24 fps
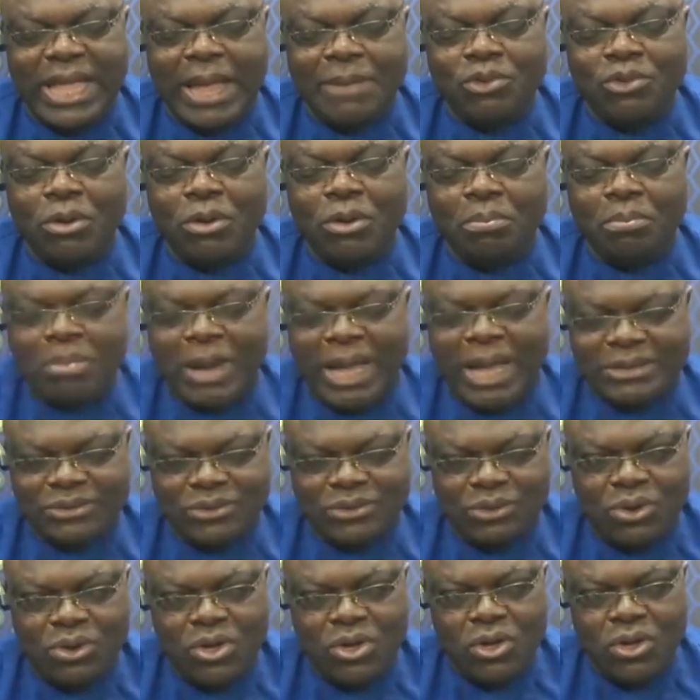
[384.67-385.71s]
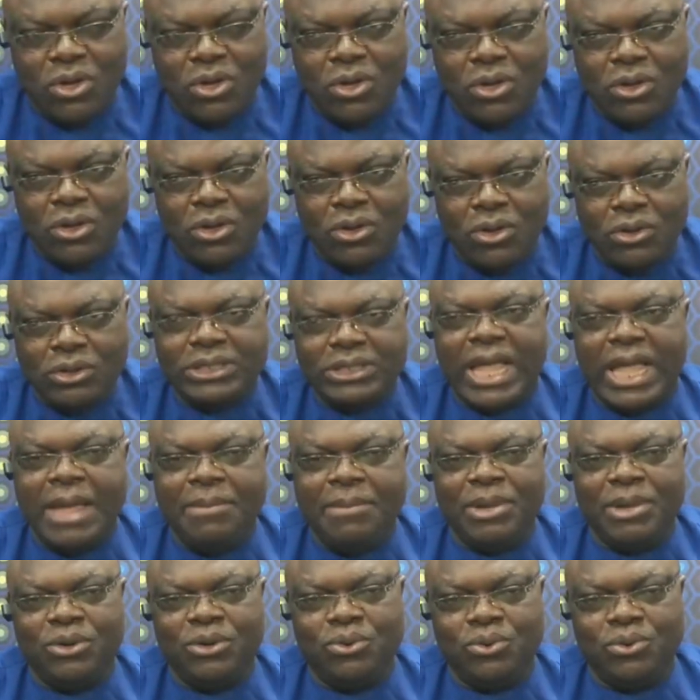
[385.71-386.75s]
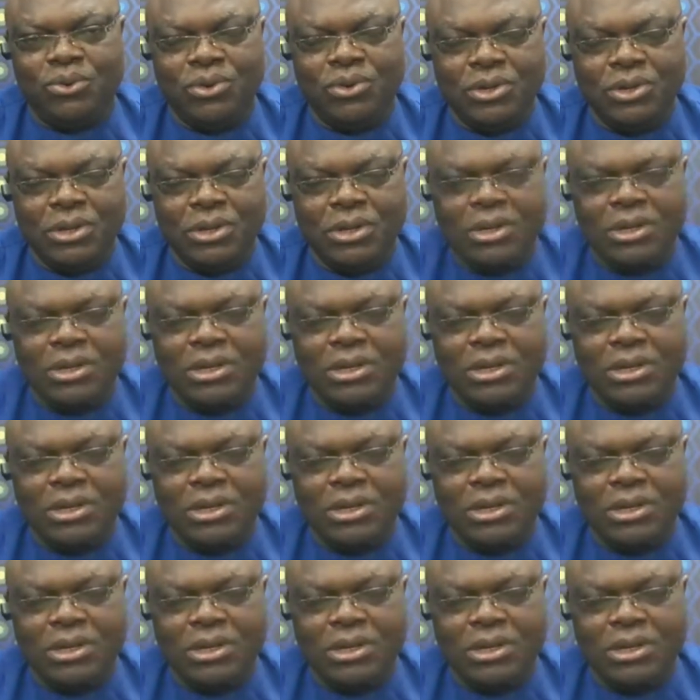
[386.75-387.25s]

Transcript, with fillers: The time don't pass long time ago.